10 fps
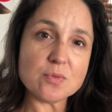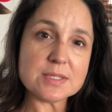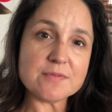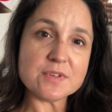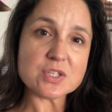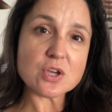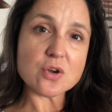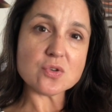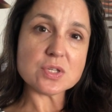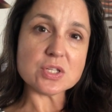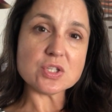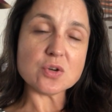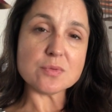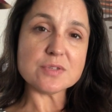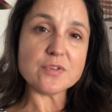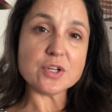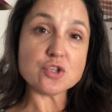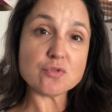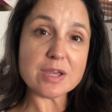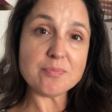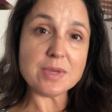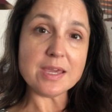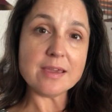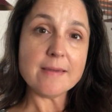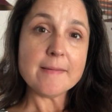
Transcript: was a viscose and so it was very drapey.